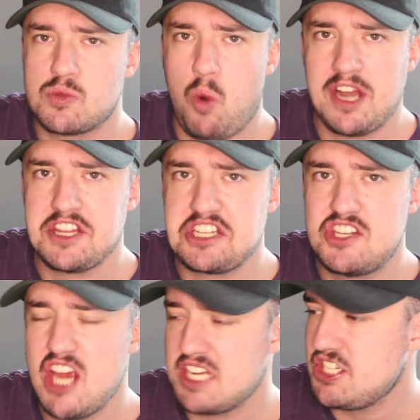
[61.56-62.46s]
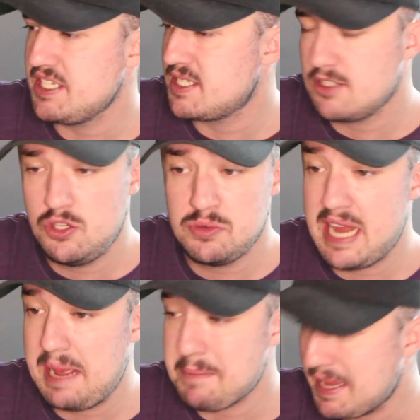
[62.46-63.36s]
is one of the judges. You
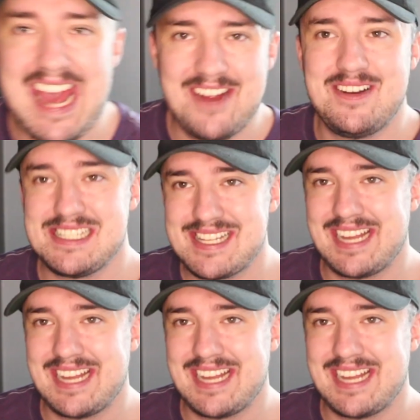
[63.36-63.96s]
name it. Anyways,